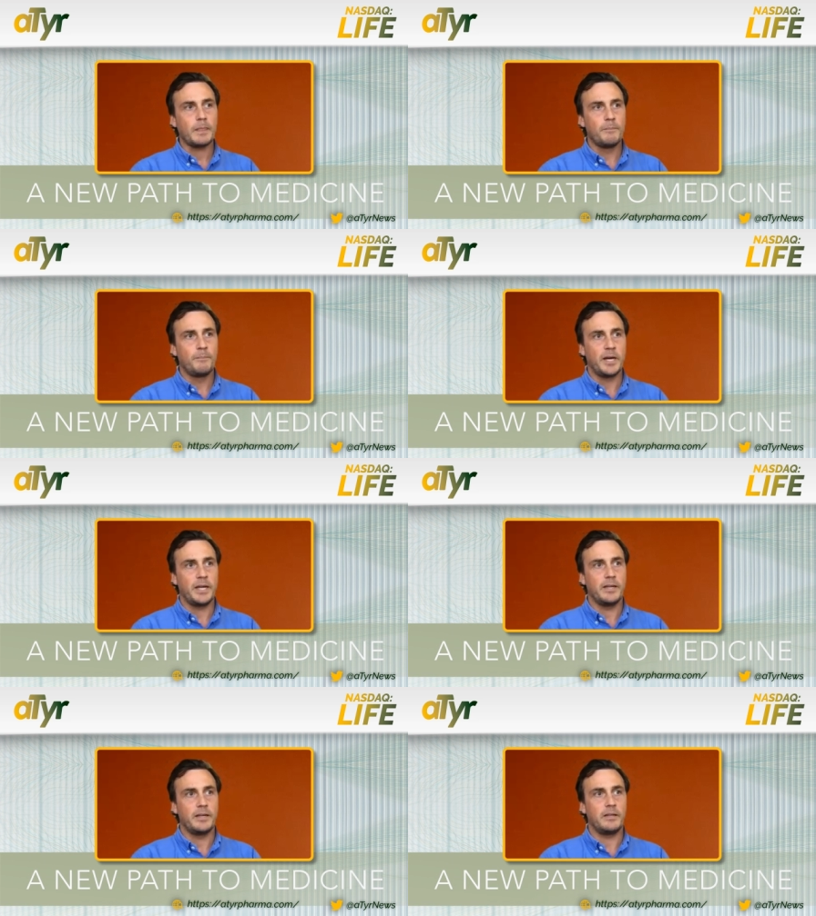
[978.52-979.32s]

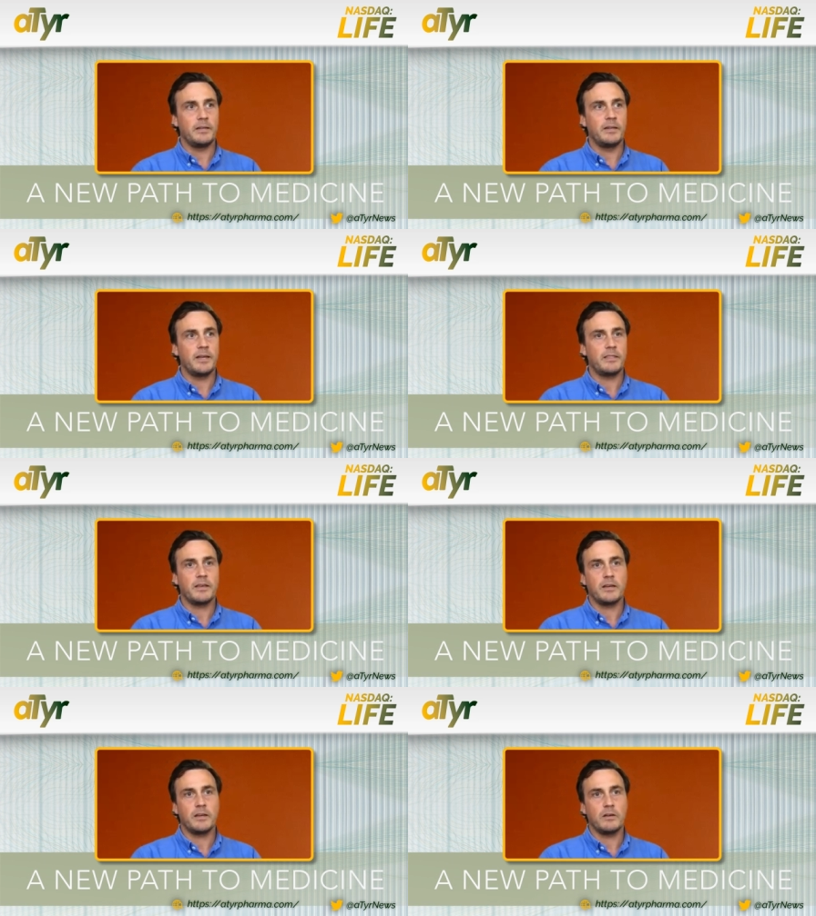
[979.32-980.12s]
but
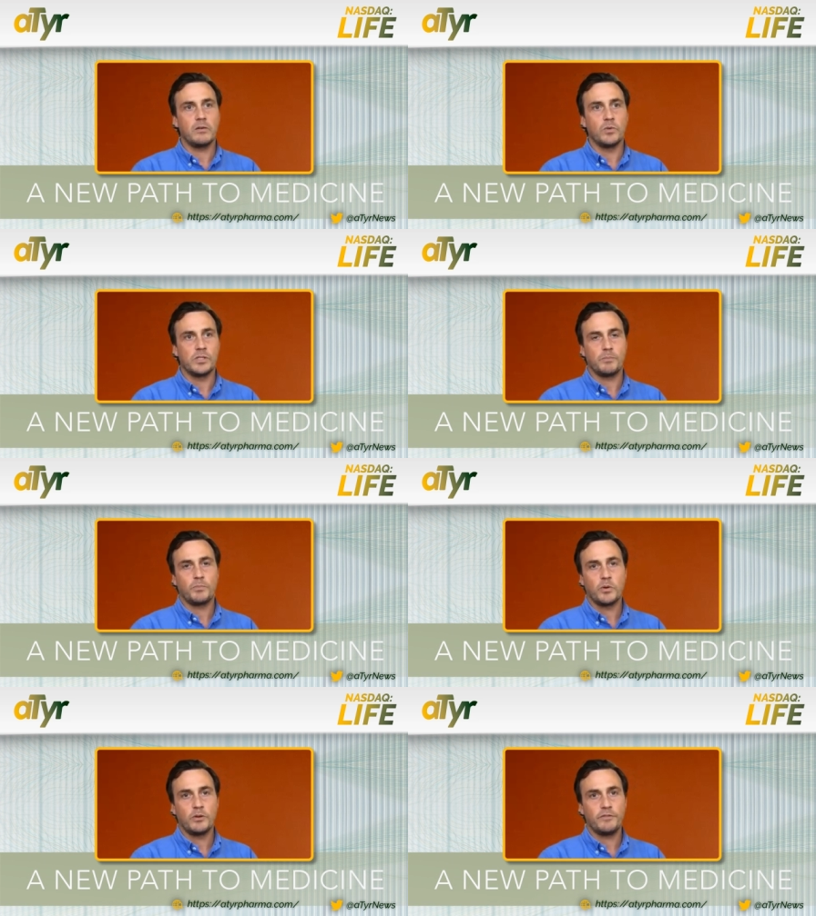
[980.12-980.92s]
nothing was
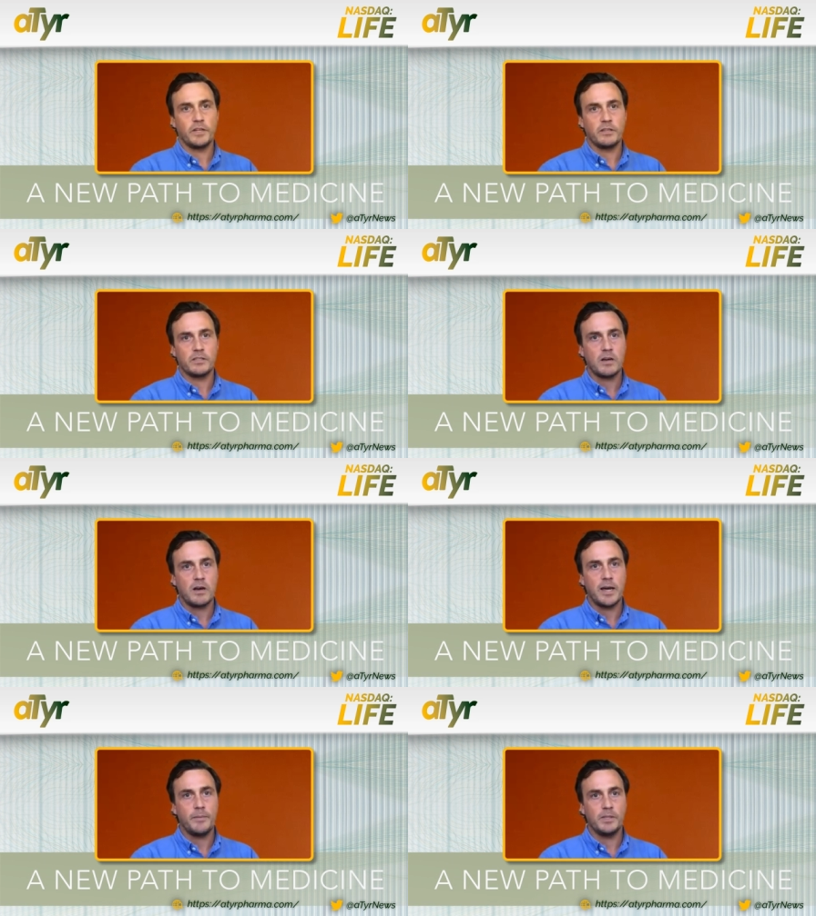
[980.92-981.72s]
approved at the
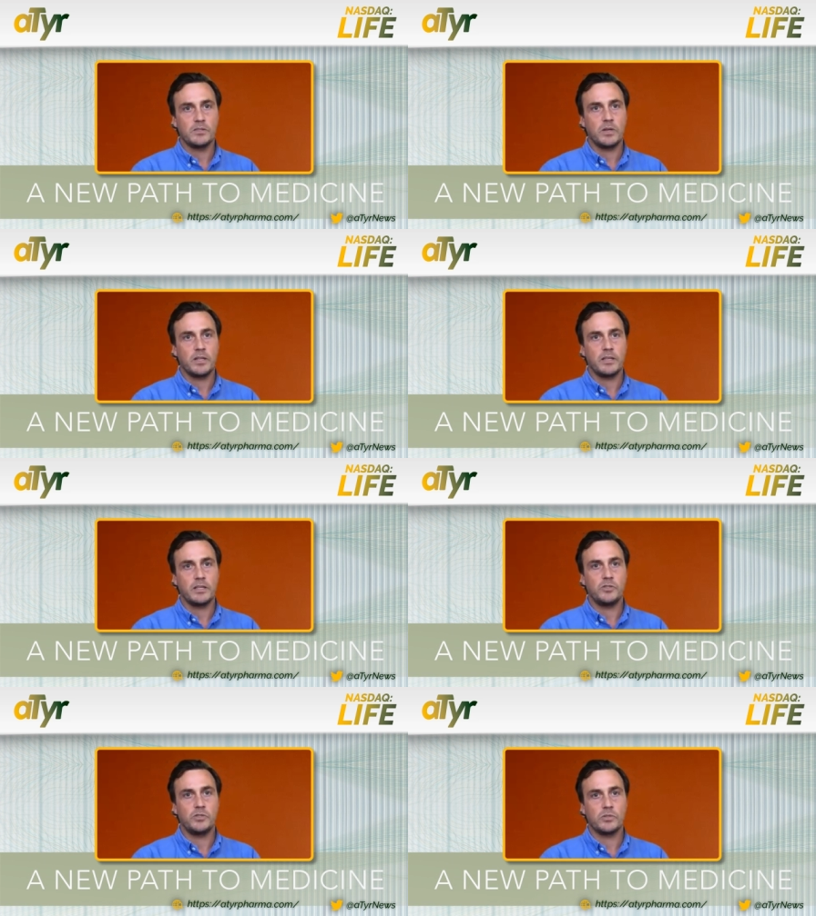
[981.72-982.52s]
time. And so I think
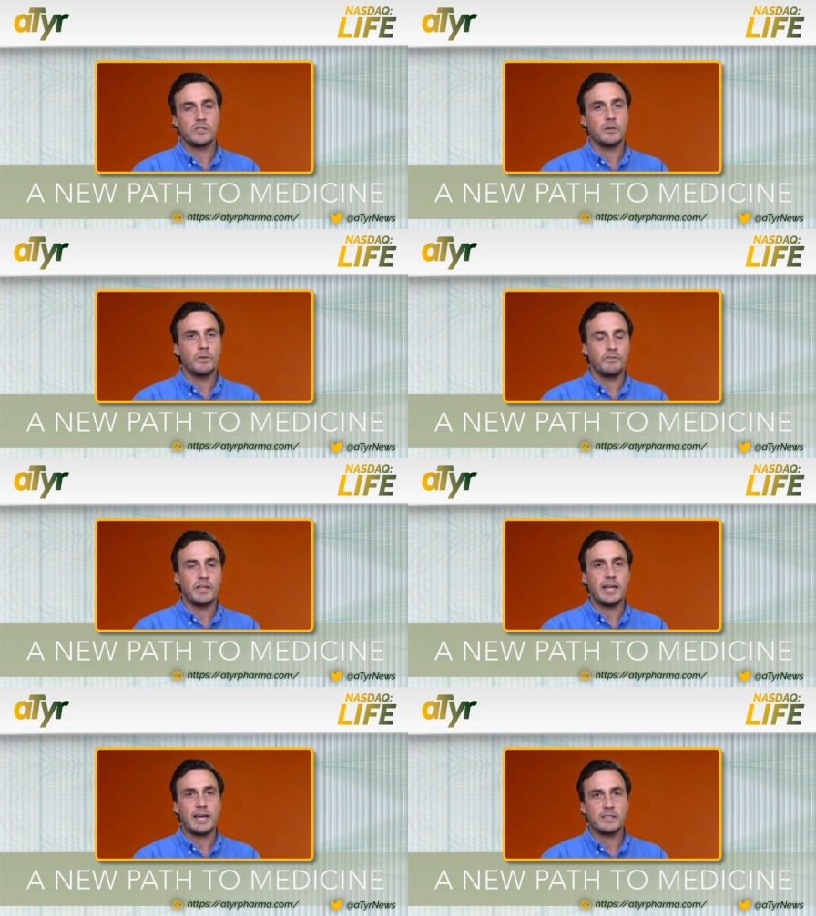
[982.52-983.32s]
you saw some of
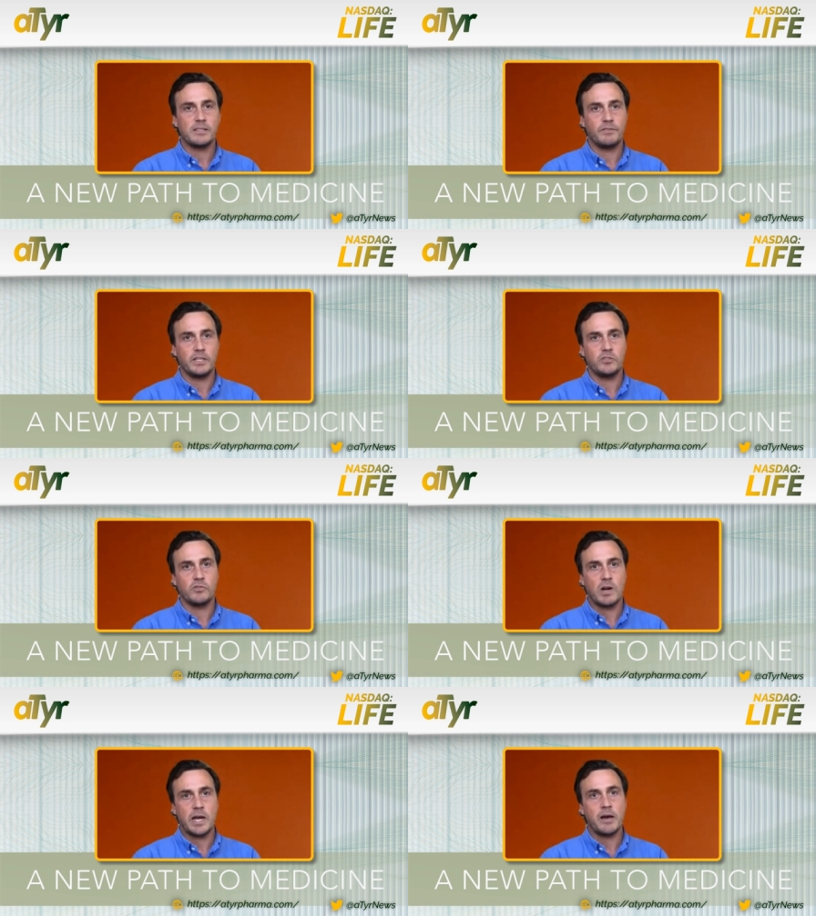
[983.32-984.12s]
that activity
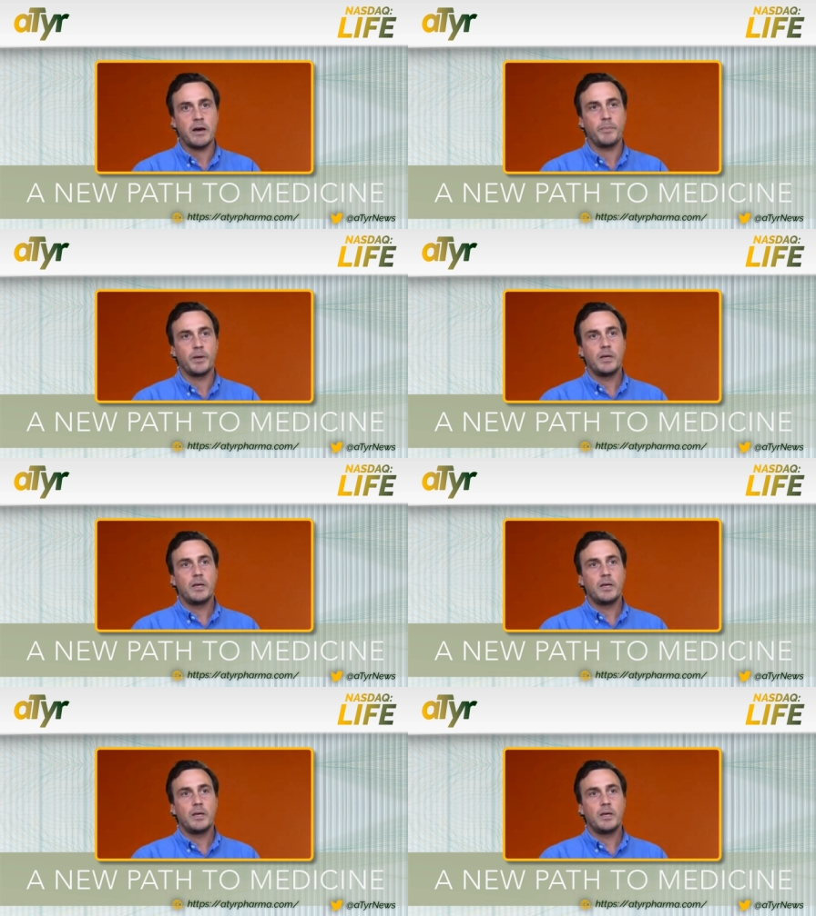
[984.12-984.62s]
dry up.